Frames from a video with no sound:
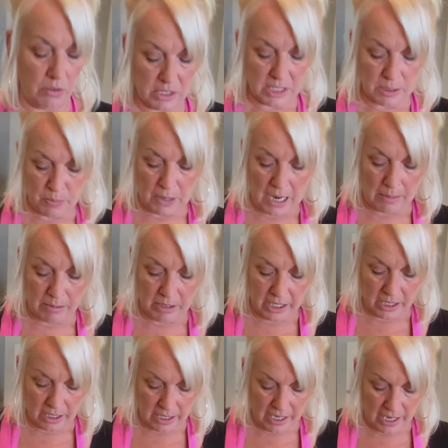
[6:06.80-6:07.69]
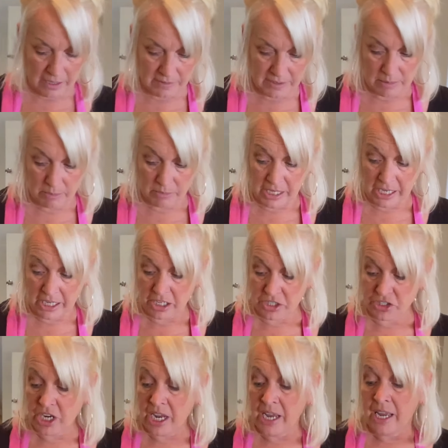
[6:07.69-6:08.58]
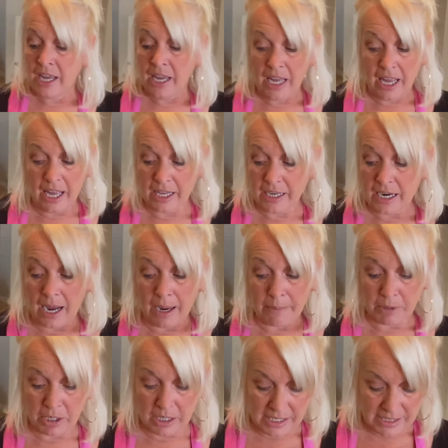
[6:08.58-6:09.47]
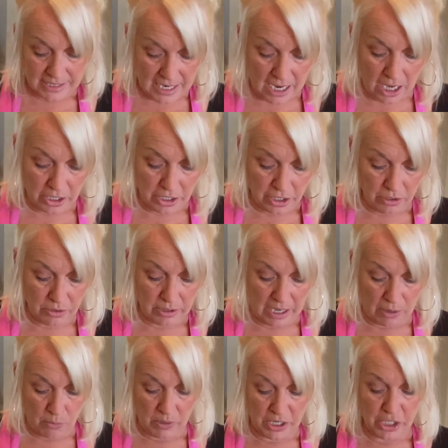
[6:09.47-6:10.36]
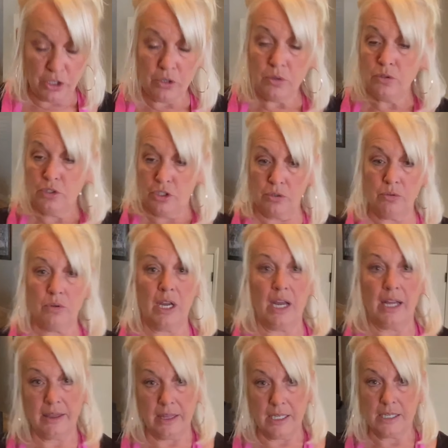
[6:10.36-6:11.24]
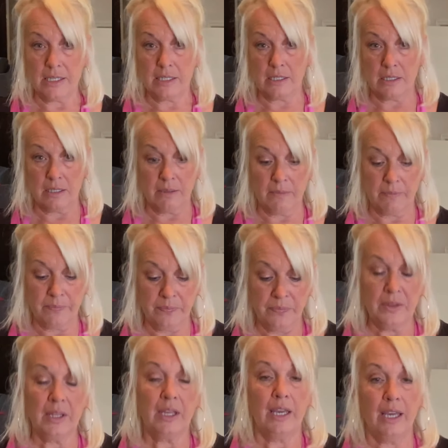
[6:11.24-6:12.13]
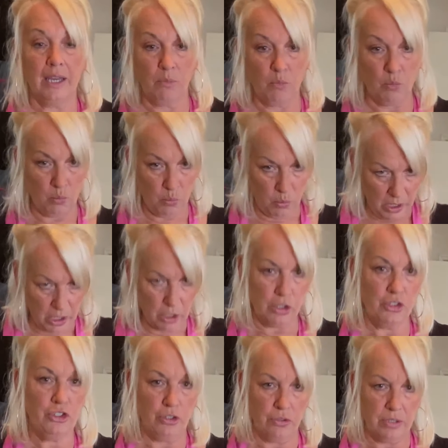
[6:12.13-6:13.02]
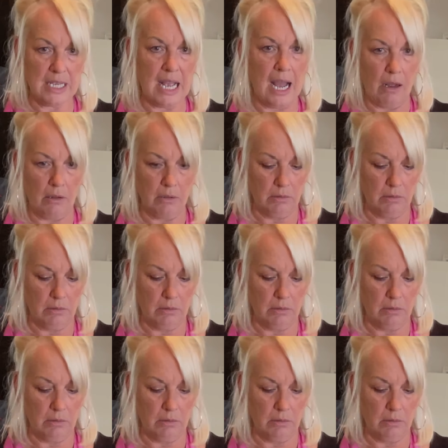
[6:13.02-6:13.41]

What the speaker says: probably going to have some leakage. And I'm going to tell you that when you do cut this, it will juice out.